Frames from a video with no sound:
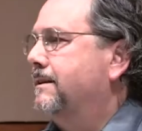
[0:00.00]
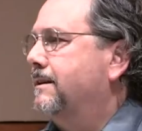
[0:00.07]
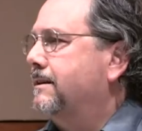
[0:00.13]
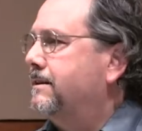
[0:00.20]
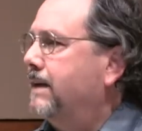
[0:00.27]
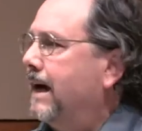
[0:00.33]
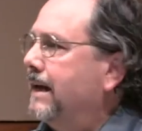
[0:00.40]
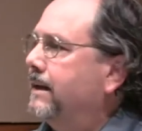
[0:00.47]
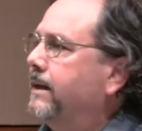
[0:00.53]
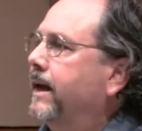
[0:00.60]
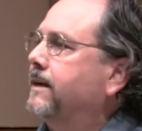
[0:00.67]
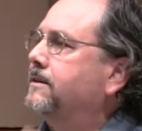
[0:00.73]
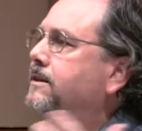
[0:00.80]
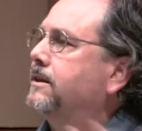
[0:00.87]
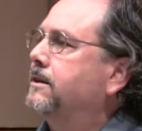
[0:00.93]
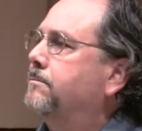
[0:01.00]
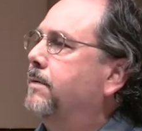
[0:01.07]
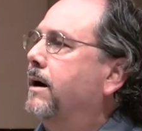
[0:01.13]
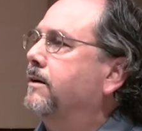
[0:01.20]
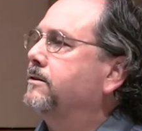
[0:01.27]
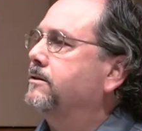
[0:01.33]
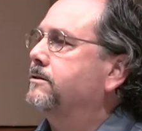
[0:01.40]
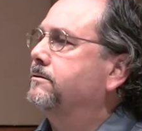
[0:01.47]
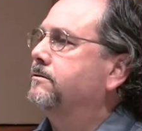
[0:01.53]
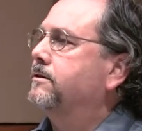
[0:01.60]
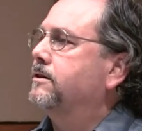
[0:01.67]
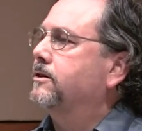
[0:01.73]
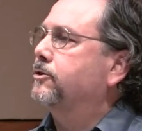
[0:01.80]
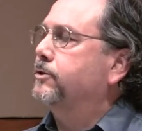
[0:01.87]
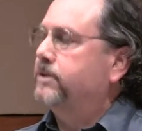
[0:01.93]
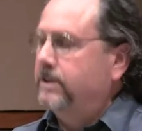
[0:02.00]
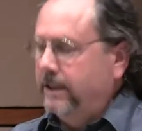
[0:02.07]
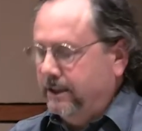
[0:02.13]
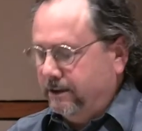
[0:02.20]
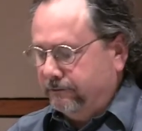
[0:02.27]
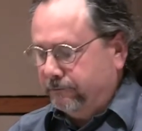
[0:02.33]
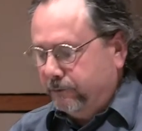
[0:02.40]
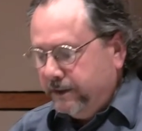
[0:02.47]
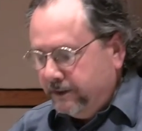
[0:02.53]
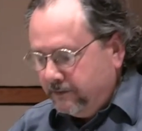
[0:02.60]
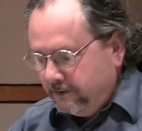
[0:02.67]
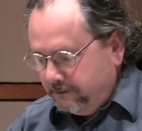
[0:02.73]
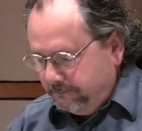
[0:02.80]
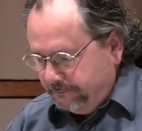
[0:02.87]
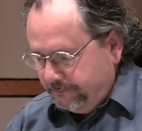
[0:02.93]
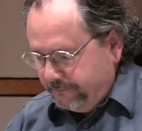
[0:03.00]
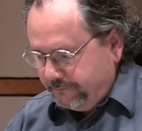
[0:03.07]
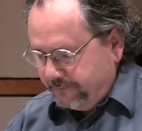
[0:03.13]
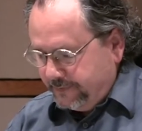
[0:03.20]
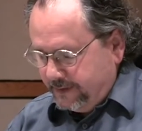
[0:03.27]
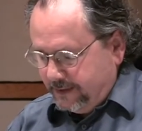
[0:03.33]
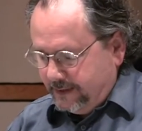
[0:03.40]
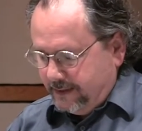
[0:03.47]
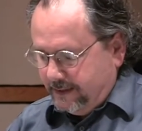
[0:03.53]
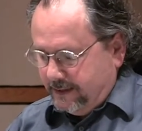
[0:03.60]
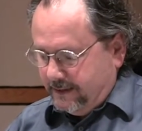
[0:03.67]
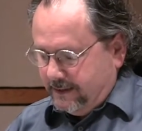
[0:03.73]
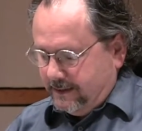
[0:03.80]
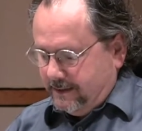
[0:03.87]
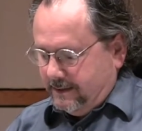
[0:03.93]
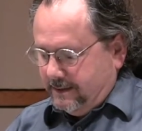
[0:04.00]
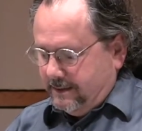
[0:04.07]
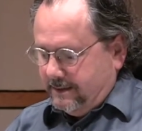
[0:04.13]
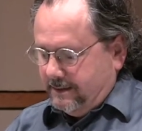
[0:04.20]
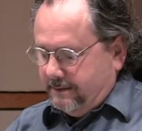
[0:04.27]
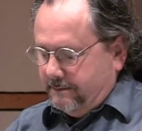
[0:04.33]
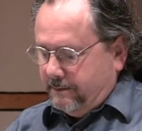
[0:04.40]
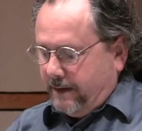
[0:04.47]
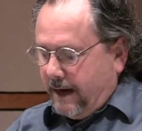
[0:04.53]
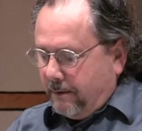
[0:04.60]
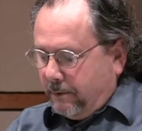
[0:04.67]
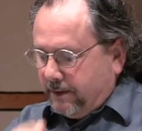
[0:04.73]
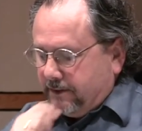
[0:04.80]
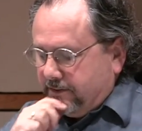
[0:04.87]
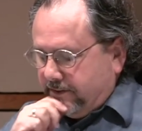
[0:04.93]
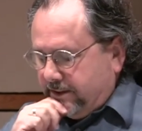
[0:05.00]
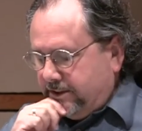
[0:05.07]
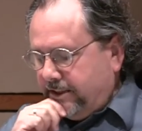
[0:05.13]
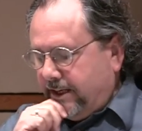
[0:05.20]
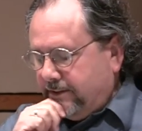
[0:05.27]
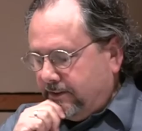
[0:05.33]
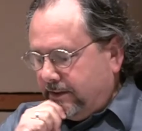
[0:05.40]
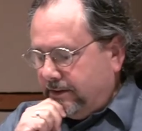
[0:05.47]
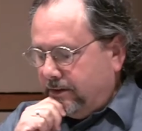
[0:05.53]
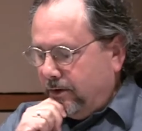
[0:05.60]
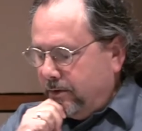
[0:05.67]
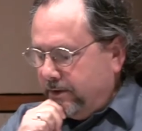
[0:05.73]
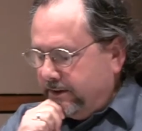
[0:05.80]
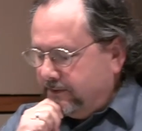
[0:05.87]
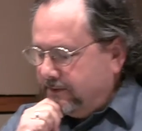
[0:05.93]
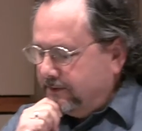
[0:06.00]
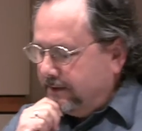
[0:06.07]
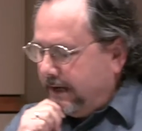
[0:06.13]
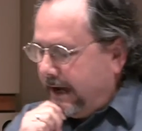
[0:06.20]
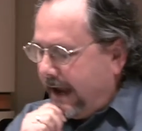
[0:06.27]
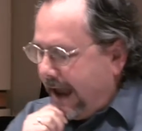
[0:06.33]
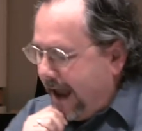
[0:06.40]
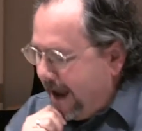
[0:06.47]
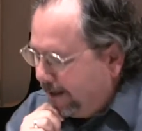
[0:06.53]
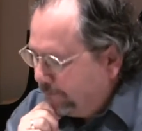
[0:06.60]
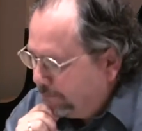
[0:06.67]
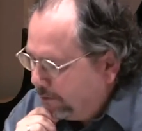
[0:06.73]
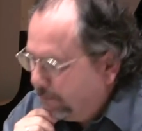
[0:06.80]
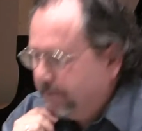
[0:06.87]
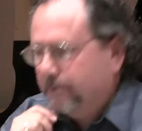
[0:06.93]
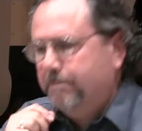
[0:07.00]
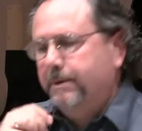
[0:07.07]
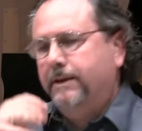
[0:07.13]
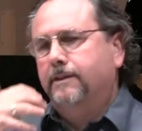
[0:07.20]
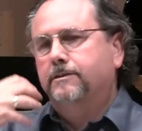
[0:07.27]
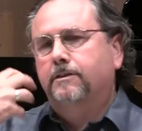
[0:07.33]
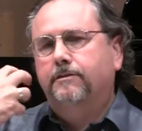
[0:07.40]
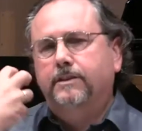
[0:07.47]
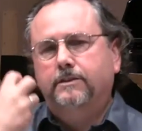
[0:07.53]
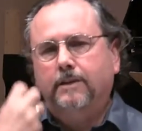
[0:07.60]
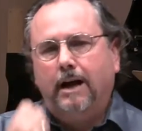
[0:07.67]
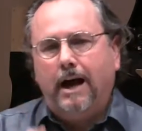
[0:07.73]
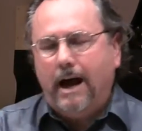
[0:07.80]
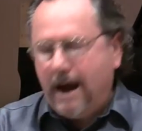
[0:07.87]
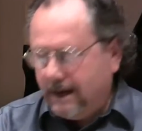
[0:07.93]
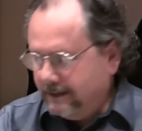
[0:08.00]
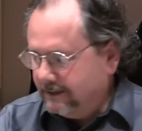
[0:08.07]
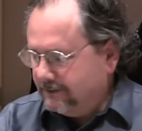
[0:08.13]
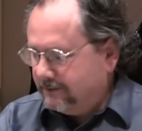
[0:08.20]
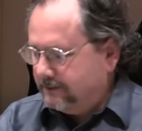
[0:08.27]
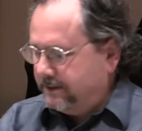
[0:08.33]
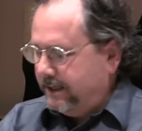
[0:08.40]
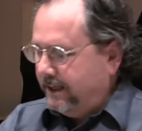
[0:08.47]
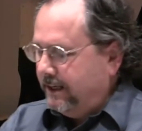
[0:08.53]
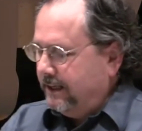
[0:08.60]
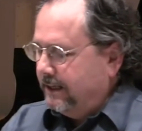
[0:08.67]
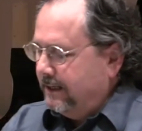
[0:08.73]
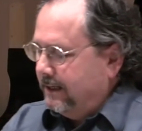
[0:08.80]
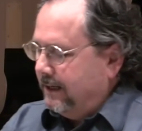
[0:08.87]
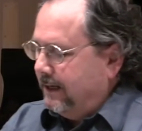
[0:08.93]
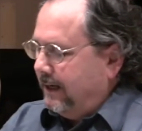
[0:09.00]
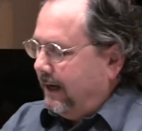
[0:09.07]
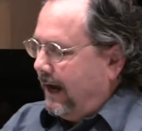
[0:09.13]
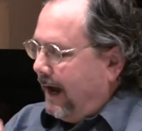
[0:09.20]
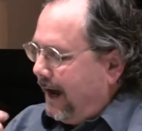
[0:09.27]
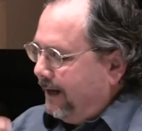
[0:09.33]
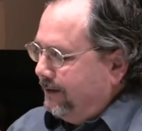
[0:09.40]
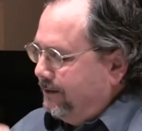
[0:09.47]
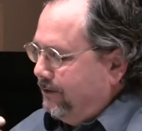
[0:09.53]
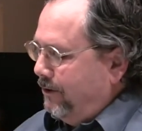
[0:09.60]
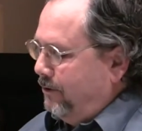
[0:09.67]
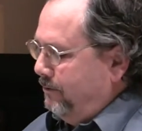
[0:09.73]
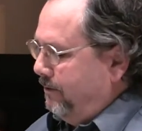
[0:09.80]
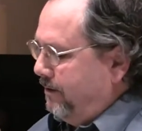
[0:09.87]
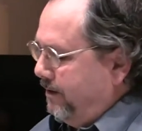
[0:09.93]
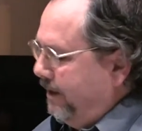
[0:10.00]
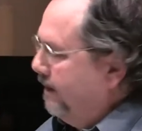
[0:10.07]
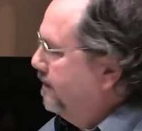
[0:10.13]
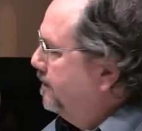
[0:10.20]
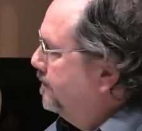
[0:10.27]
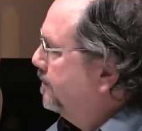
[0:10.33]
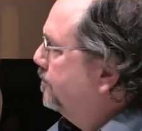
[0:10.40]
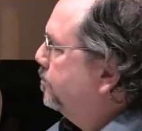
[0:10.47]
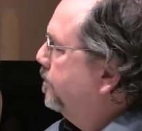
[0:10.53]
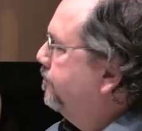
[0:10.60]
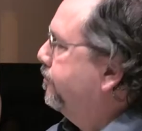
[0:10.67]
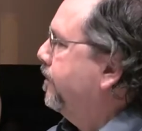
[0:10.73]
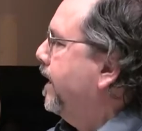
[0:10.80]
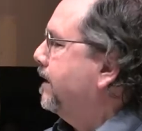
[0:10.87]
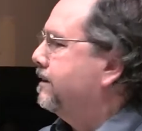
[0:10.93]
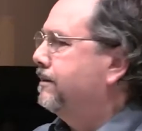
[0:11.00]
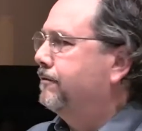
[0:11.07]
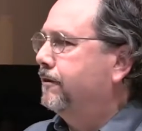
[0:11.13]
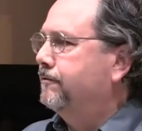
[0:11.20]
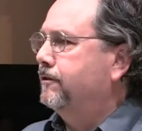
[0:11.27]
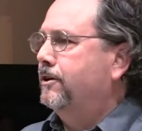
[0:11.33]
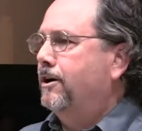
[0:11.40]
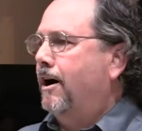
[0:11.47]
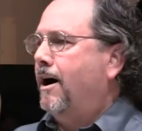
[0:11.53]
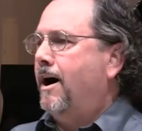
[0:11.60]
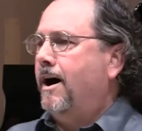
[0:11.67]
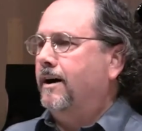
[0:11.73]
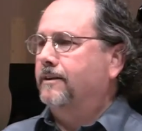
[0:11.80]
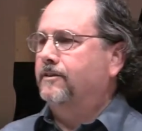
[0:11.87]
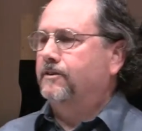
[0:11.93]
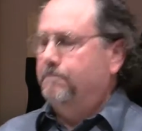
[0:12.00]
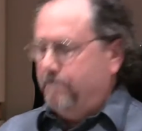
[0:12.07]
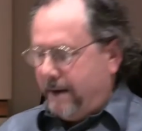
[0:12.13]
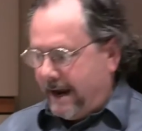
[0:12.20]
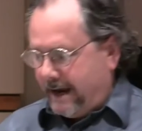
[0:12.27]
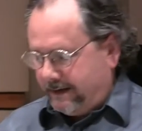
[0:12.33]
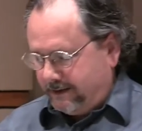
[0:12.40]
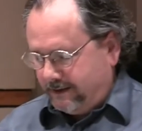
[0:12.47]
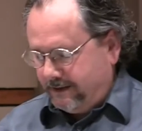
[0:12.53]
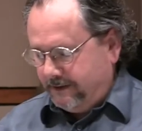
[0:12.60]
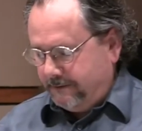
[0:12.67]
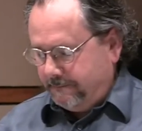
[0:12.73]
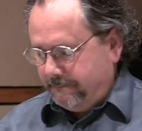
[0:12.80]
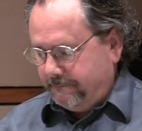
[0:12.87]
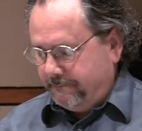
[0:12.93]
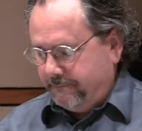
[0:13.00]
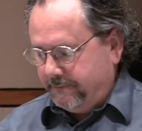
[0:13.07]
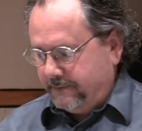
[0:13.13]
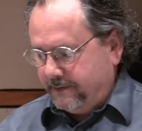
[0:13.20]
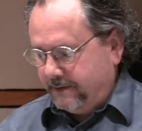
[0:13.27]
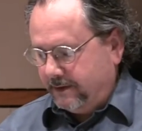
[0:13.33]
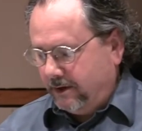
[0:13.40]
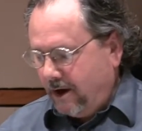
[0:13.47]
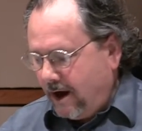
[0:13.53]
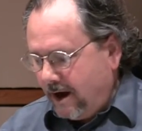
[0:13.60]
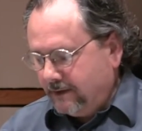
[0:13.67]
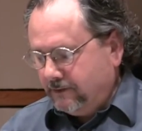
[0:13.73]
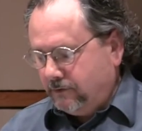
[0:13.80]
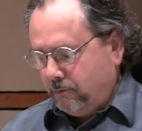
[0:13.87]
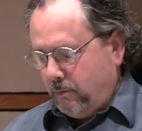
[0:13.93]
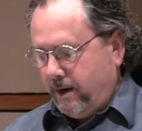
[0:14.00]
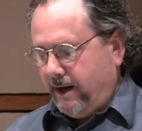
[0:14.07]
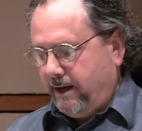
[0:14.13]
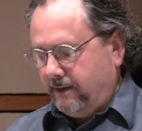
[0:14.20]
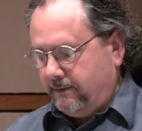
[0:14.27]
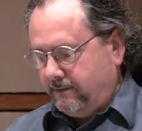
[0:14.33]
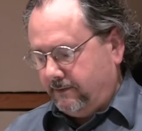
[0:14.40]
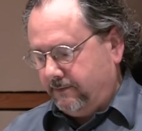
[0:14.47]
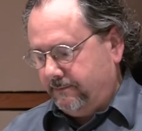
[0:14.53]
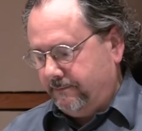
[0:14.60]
dialectic about the critique of reason. But I want to suggest that though this is admirable because of its honesty, I don't think this is reflective of God's manner, God's ways.